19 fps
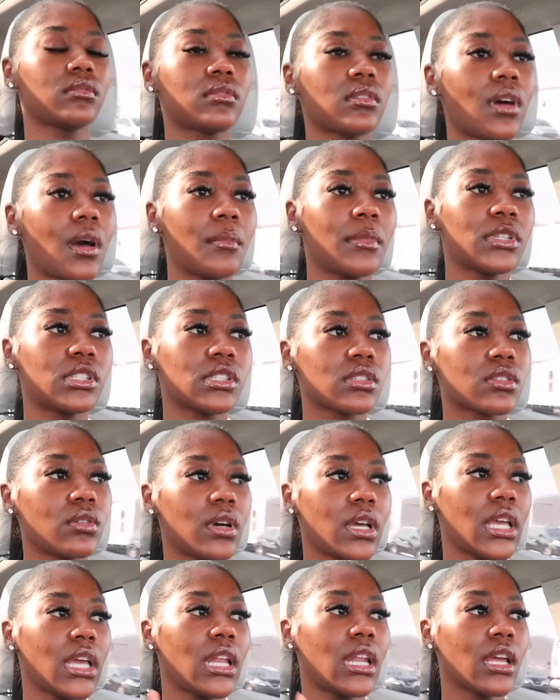So I'm gonna just go
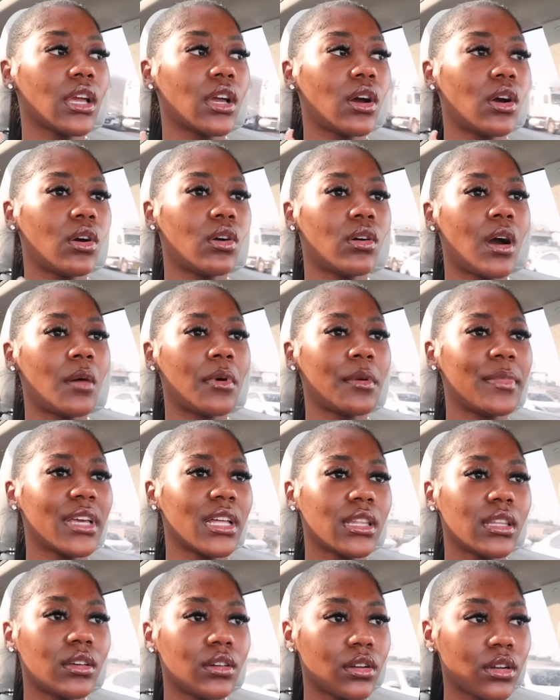ahead and go. I'm gonna be
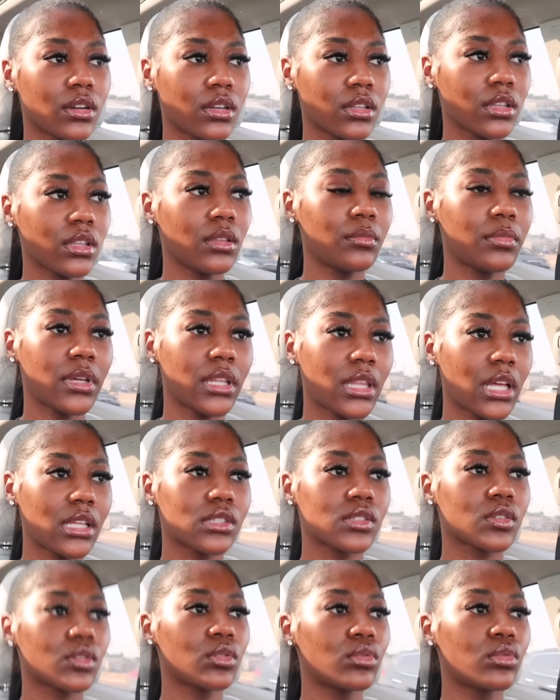a little early, but
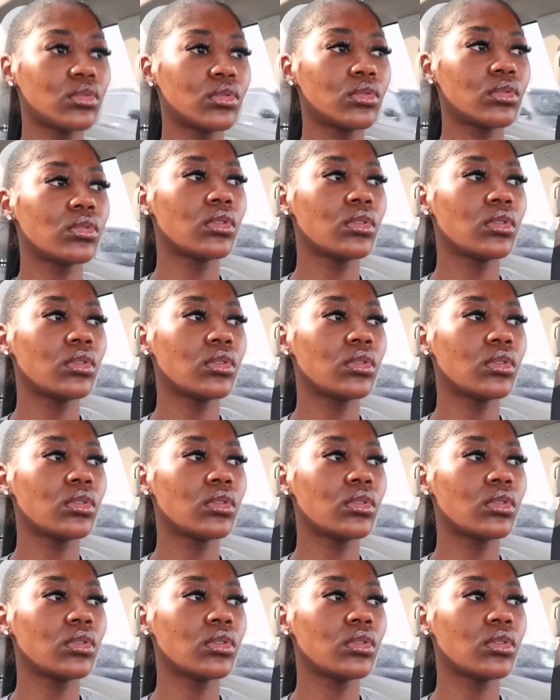that's cool.